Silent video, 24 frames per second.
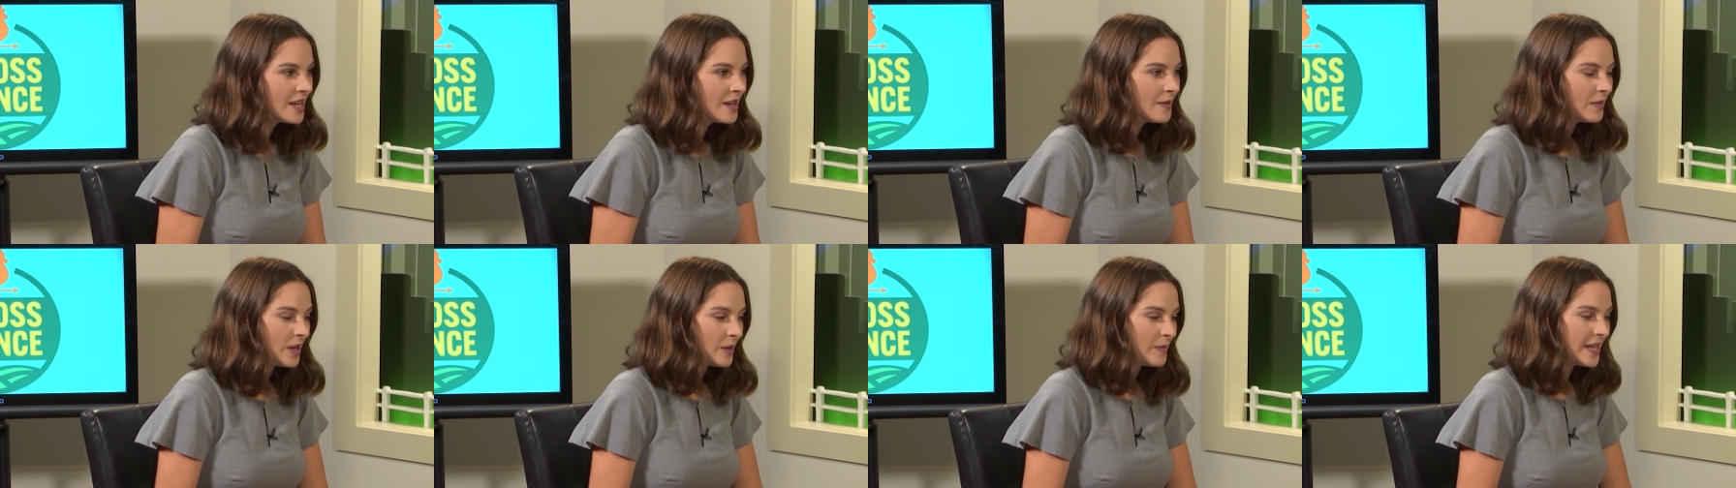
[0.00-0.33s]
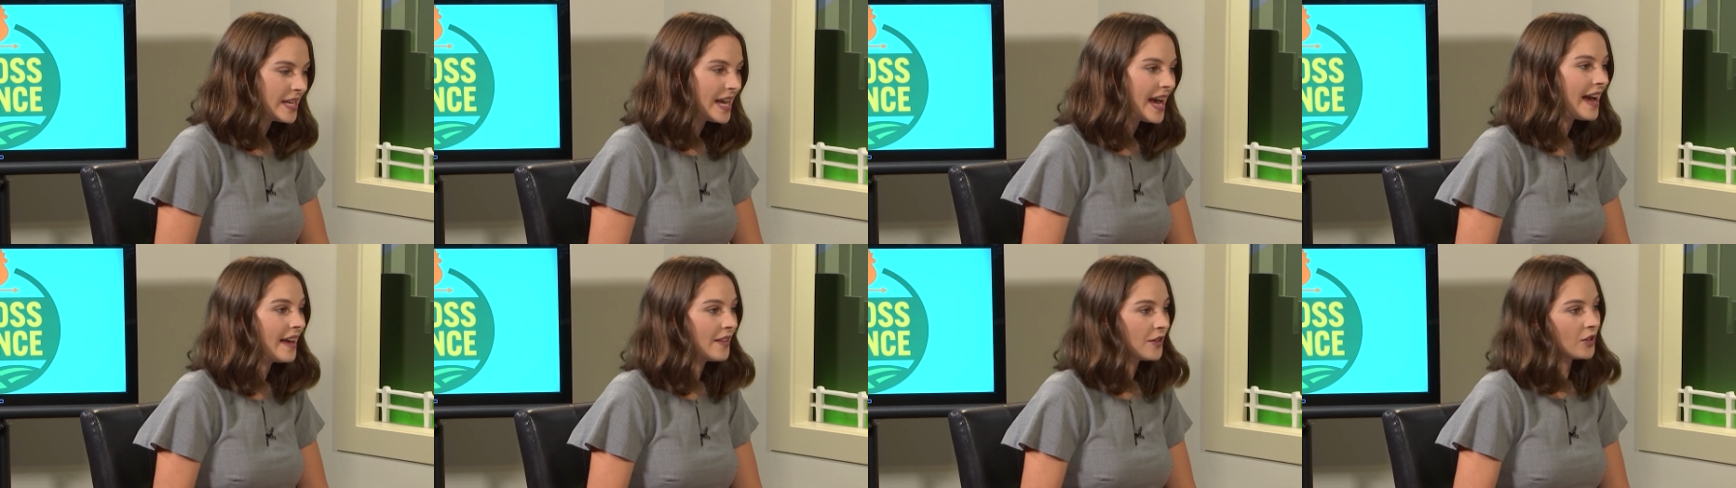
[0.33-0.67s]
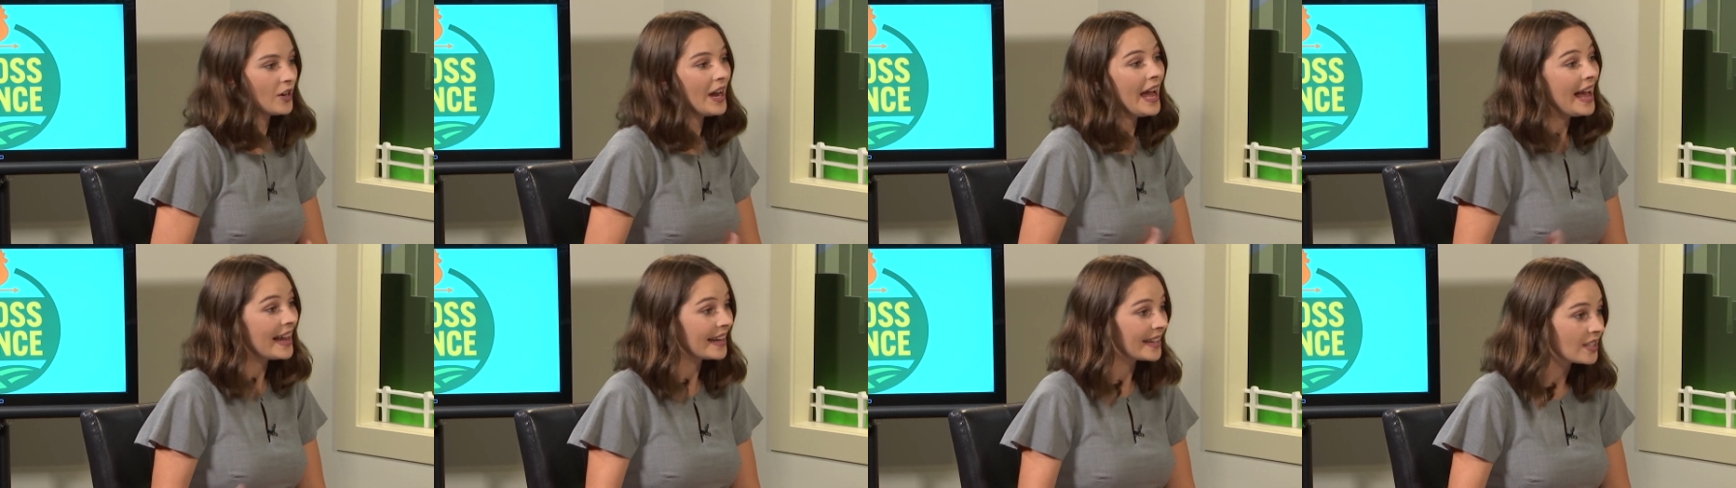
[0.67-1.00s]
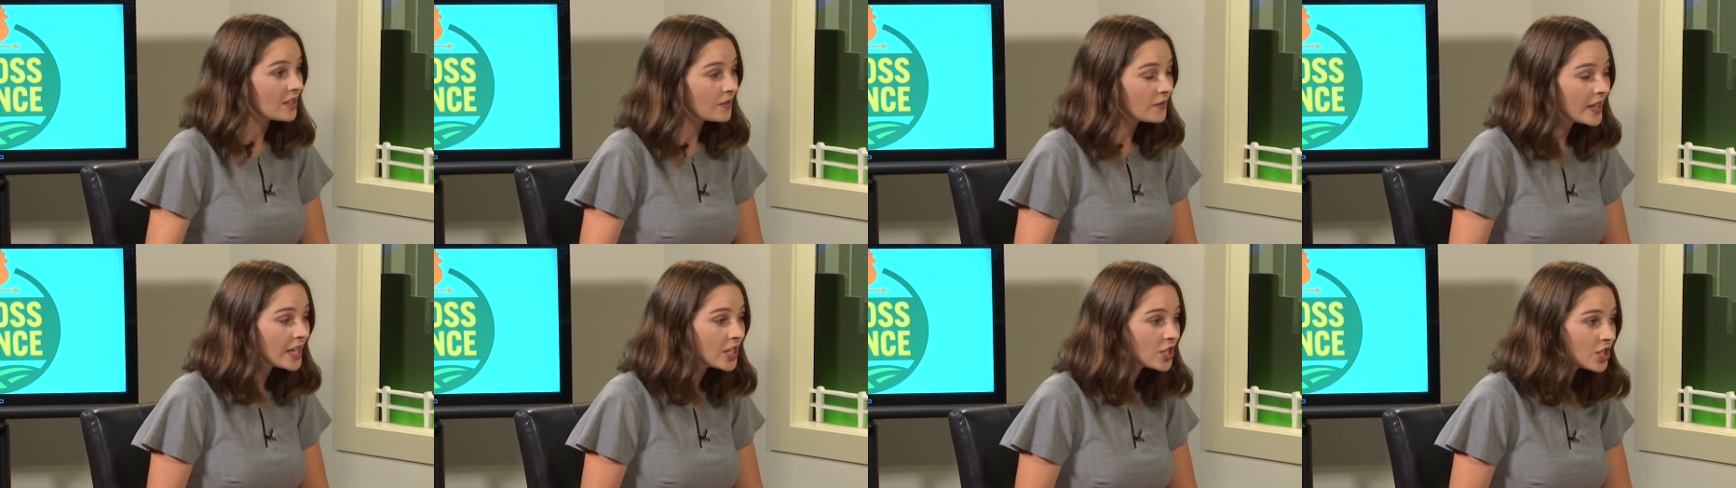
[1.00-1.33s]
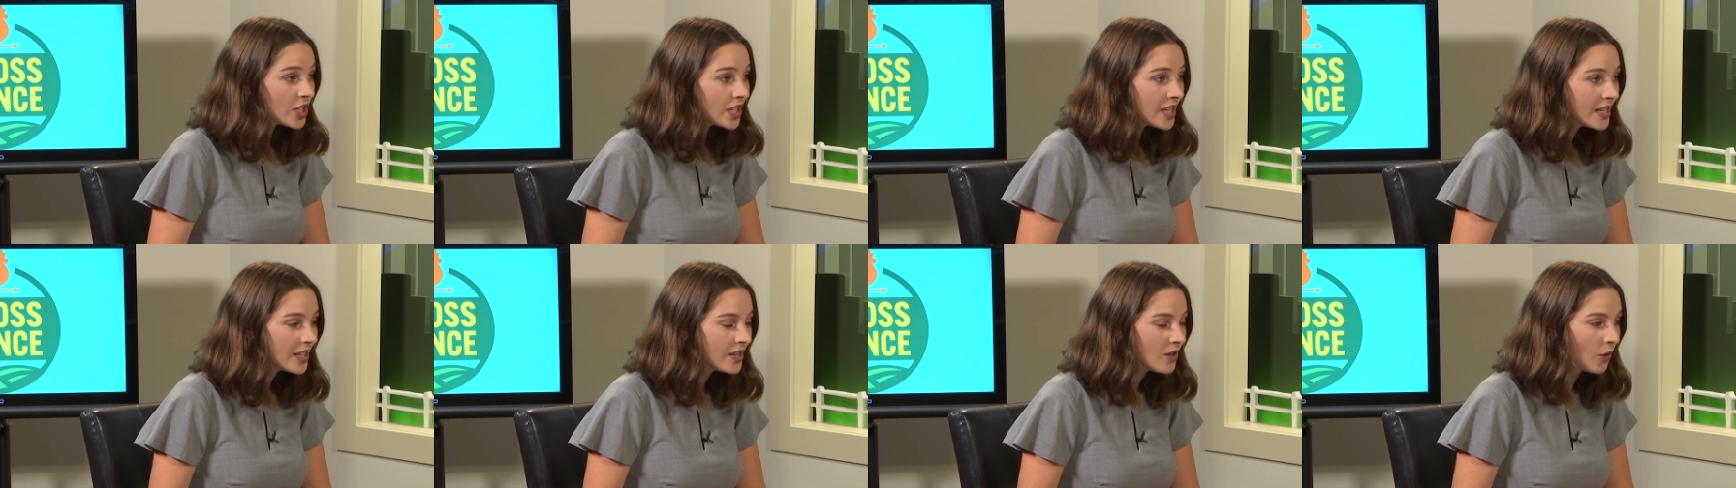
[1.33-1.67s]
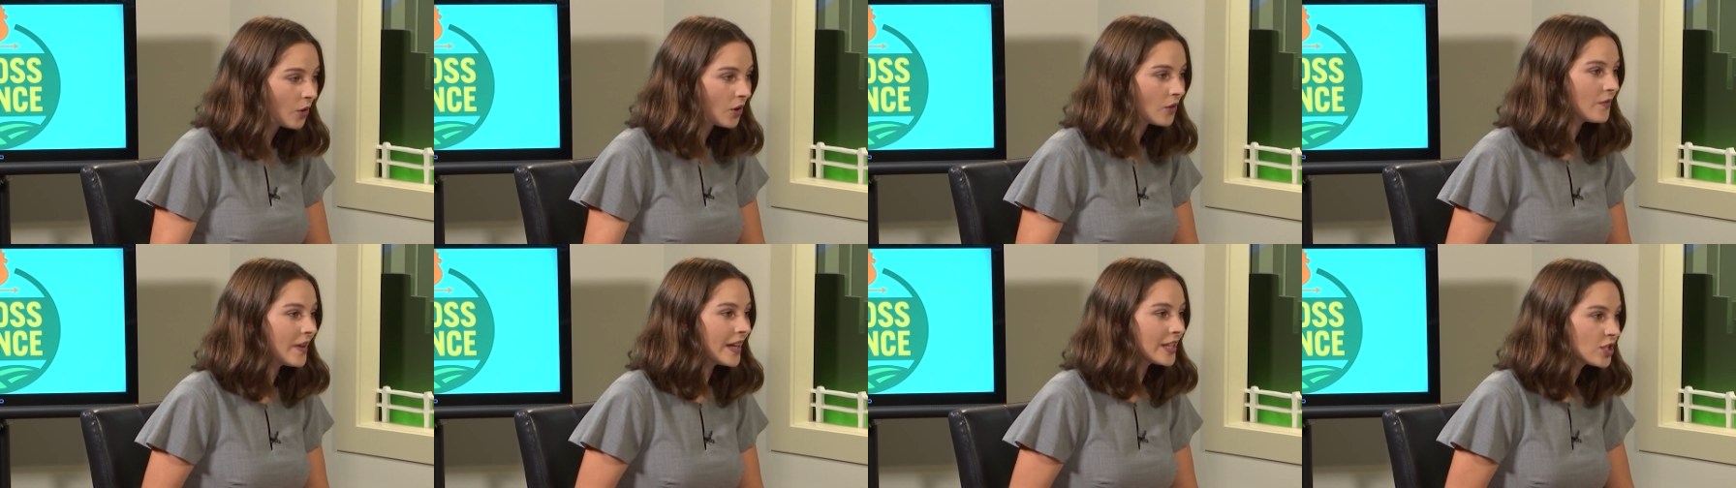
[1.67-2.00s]
maybe either ag innovation
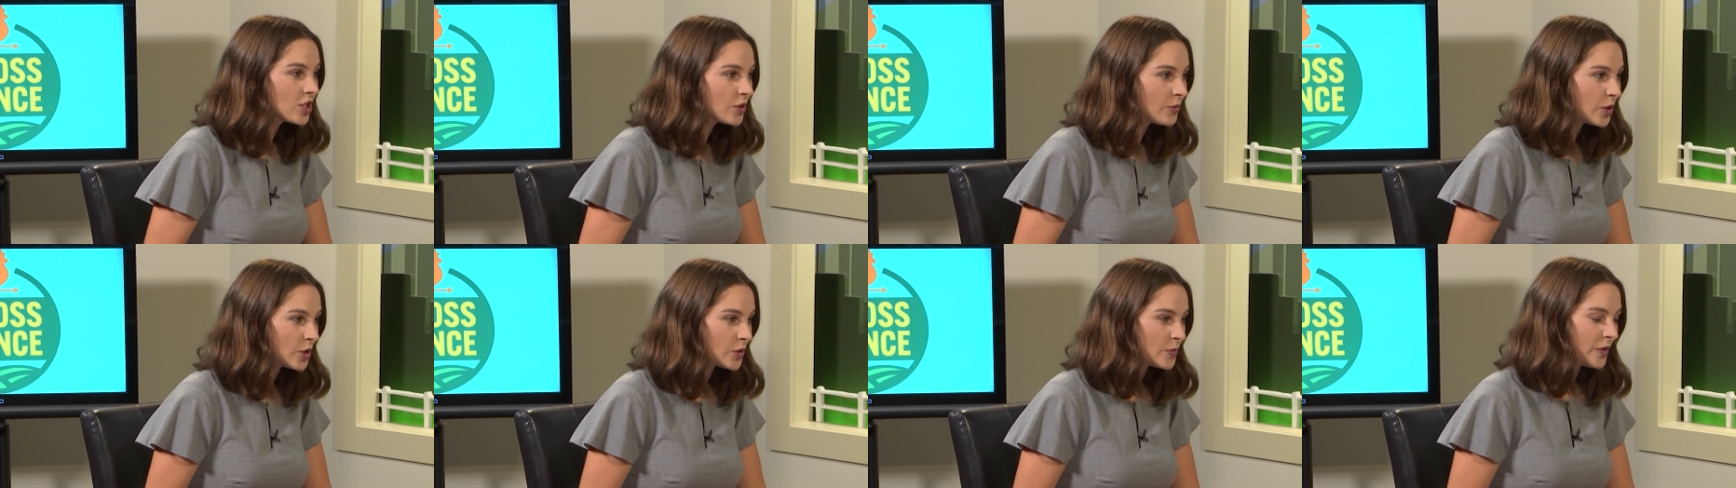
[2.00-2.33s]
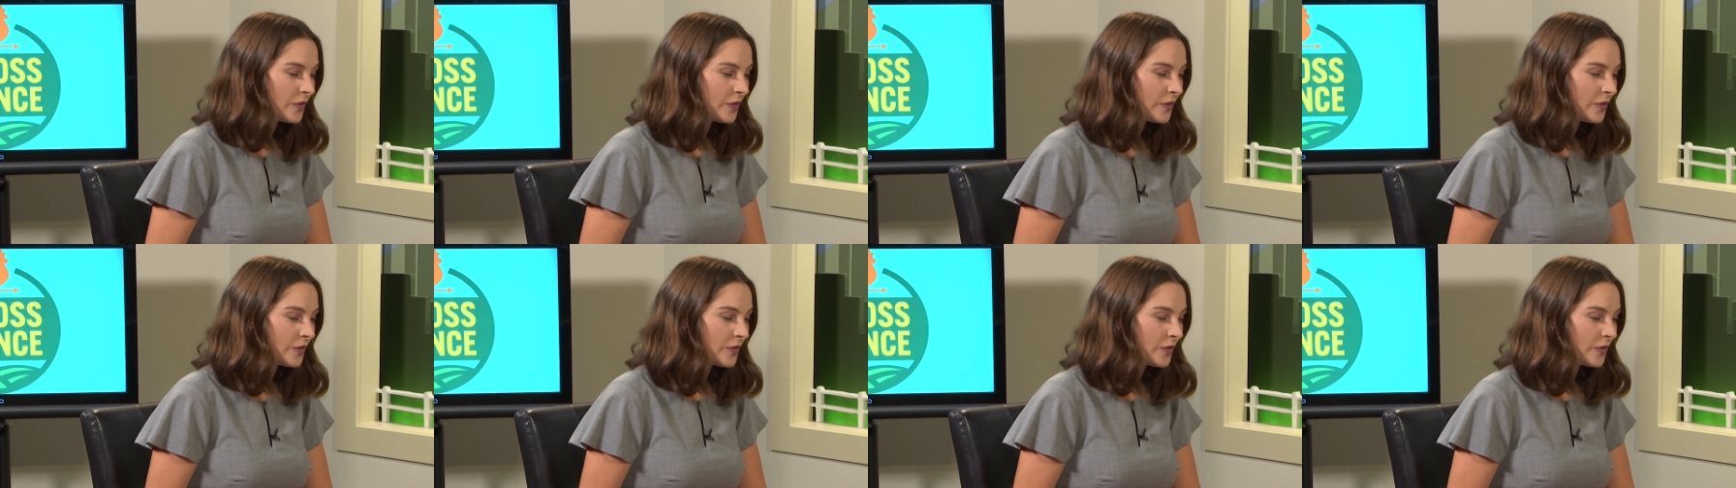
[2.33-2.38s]
or vegetables.